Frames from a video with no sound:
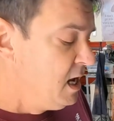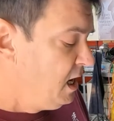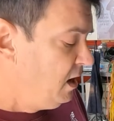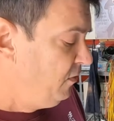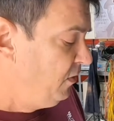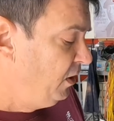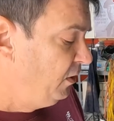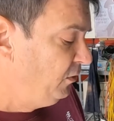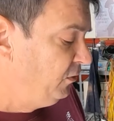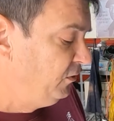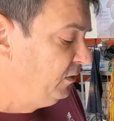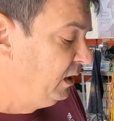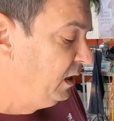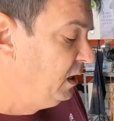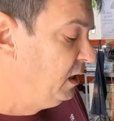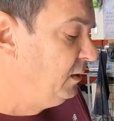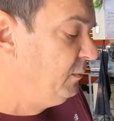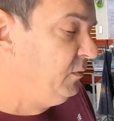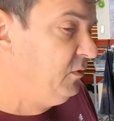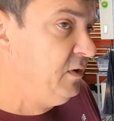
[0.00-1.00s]
And those
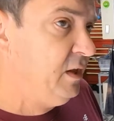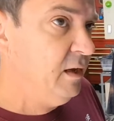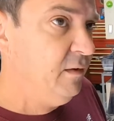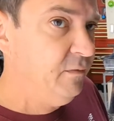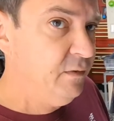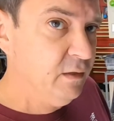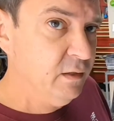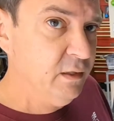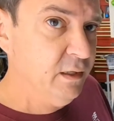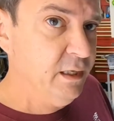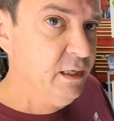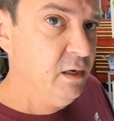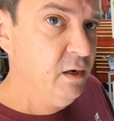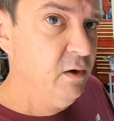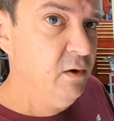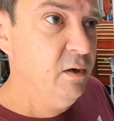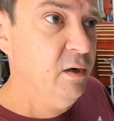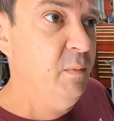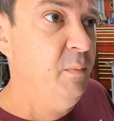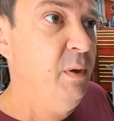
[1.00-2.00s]
times definitely
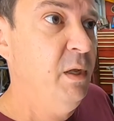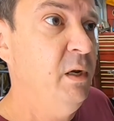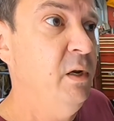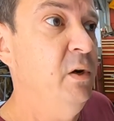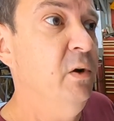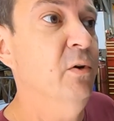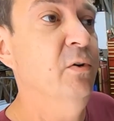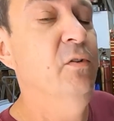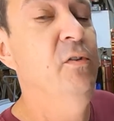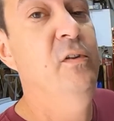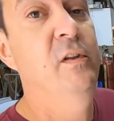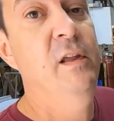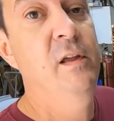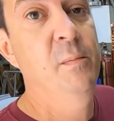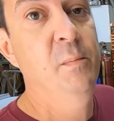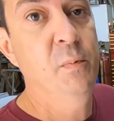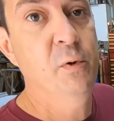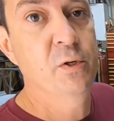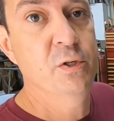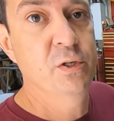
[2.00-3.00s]
are dependent on
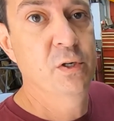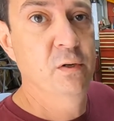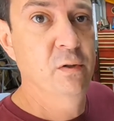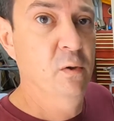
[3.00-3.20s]
temperature.